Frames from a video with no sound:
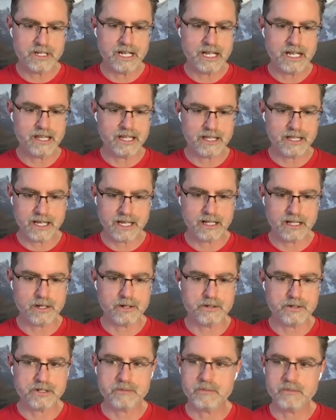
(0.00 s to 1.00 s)
I think they
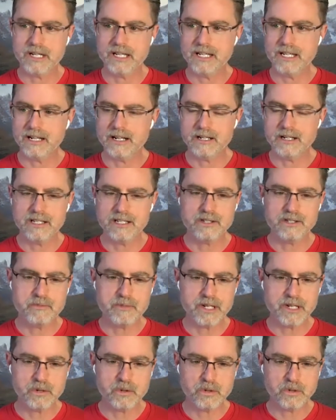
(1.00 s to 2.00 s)
closed, but used to
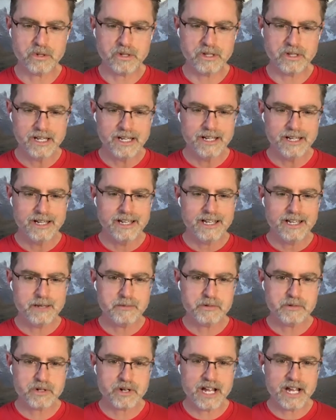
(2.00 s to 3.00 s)
be a cool
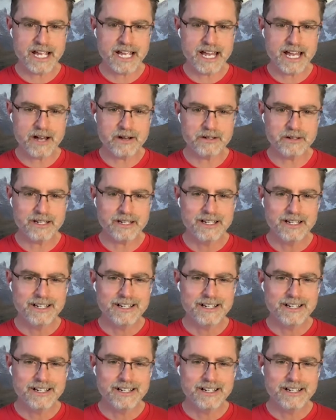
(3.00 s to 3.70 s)
hipster hangout.